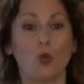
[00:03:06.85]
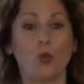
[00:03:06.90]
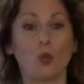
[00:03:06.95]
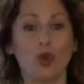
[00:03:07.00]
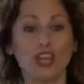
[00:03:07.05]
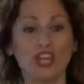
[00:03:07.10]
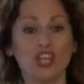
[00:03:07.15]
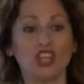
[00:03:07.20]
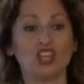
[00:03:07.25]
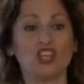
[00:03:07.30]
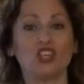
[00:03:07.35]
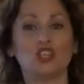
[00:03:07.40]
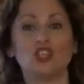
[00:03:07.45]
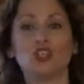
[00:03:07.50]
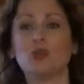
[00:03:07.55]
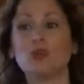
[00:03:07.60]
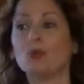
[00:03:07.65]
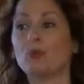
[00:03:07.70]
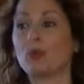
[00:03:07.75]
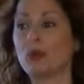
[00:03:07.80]
What are you going to
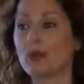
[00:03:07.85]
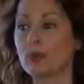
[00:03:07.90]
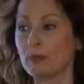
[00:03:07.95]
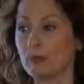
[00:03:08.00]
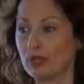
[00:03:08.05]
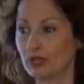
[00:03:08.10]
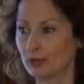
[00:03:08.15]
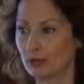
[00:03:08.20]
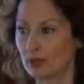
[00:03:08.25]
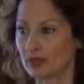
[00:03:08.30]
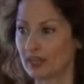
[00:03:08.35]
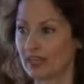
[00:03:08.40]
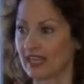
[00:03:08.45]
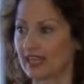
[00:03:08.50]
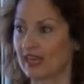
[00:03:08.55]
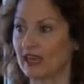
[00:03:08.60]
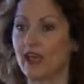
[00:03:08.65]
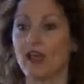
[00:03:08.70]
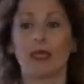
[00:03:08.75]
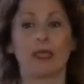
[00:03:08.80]
do to bring people
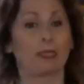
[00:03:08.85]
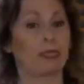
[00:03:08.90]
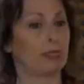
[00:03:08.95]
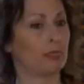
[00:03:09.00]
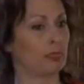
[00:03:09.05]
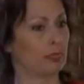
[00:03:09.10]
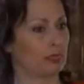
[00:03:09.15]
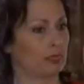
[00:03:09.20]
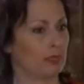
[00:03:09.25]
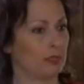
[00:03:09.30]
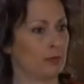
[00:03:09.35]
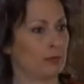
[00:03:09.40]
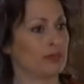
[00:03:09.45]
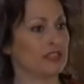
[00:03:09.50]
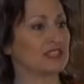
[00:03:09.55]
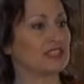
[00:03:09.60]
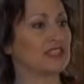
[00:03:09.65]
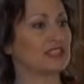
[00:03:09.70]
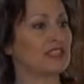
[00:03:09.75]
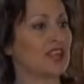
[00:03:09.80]
in? The
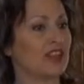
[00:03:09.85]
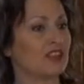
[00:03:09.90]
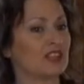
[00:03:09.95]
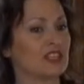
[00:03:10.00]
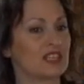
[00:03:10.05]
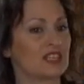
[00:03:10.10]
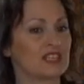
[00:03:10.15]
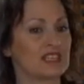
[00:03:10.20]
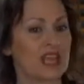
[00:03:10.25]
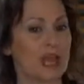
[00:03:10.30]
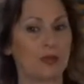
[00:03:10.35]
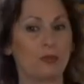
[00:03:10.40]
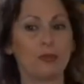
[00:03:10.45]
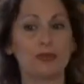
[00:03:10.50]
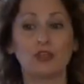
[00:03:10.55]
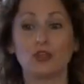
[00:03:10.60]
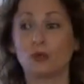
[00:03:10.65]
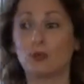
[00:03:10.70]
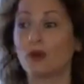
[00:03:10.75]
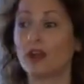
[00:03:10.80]
business council is
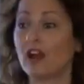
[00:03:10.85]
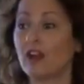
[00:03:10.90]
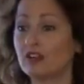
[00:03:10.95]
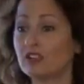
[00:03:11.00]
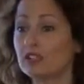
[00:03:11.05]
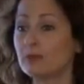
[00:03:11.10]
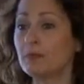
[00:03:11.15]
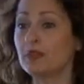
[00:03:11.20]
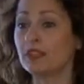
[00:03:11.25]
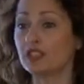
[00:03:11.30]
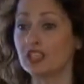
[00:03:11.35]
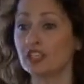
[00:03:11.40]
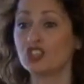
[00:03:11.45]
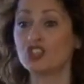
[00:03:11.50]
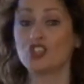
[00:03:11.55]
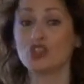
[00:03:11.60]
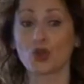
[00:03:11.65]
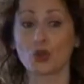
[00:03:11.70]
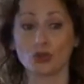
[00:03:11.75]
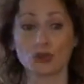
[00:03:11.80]
helping you, but ultimately
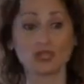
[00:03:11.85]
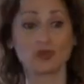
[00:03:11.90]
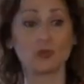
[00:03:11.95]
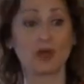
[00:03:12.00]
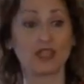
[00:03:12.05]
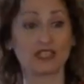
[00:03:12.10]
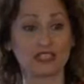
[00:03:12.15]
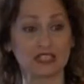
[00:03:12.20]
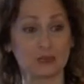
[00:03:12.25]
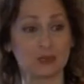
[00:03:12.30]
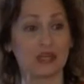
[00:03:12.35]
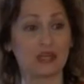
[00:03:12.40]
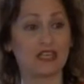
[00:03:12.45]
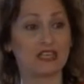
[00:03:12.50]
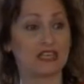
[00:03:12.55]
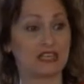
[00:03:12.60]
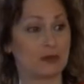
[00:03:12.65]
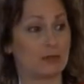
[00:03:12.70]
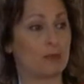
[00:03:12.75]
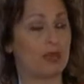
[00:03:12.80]
it's your
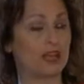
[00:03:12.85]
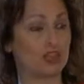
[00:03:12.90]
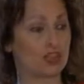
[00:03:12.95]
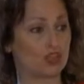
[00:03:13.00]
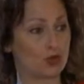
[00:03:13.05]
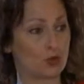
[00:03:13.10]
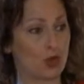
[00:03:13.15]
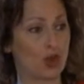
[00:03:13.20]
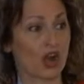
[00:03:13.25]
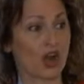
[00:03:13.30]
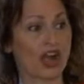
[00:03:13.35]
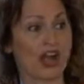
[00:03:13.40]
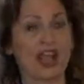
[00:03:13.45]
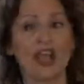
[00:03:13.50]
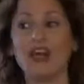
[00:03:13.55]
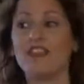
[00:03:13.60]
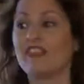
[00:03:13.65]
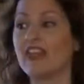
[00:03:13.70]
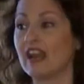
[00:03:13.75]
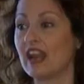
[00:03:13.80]
responsibility to make sure
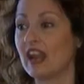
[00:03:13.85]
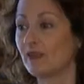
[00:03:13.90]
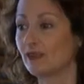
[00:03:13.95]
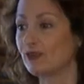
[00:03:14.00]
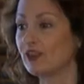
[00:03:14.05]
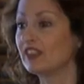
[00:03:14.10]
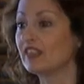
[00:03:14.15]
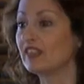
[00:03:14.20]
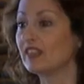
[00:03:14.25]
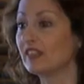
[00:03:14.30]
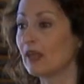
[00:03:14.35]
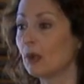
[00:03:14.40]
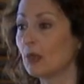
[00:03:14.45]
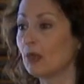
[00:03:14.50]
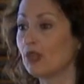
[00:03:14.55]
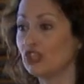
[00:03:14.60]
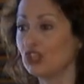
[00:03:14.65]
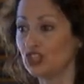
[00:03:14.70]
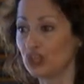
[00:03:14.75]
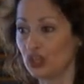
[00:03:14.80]
that everything that
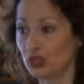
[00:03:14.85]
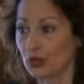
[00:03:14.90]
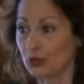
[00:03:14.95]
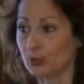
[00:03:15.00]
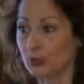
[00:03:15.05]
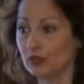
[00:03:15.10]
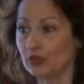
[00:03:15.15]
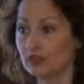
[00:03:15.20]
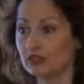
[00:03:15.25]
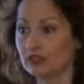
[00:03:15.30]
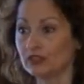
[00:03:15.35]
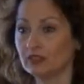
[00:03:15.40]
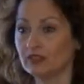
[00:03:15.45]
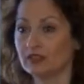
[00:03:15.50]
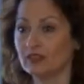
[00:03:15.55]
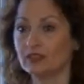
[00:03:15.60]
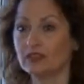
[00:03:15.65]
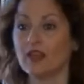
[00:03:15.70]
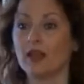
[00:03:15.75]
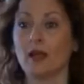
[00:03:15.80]
we do
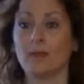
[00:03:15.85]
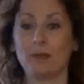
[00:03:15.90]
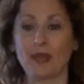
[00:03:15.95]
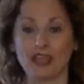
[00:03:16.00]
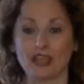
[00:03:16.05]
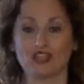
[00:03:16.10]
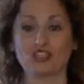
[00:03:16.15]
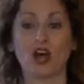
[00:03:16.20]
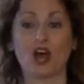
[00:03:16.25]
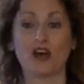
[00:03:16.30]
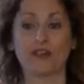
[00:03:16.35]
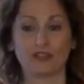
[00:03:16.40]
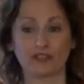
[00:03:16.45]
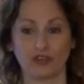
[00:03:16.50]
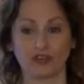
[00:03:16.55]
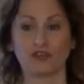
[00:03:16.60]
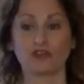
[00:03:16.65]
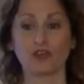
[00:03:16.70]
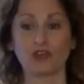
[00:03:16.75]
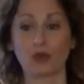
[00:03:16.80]
pays off
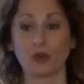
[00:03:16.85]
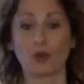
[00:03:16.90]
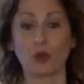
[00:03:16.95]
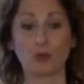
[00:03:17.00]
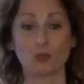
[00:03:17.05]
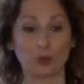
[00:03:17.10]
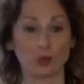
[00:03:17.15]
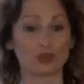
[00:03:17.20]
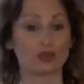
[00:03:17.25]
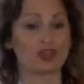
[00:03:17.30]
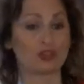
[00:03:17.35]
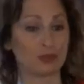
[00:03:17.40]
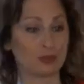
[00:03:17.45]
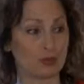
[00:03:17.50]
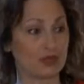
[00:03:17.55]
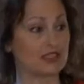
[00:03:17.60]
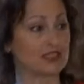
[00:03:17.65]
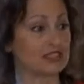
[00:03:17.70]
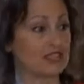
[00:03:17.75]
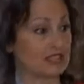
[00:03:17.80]
for your own personal
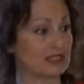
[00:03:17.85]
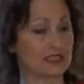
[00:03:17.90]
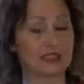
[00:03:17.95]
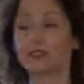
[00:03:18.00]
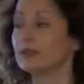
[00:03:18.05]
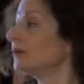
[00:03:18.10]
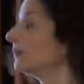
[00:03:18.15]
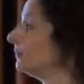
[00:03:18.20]
business.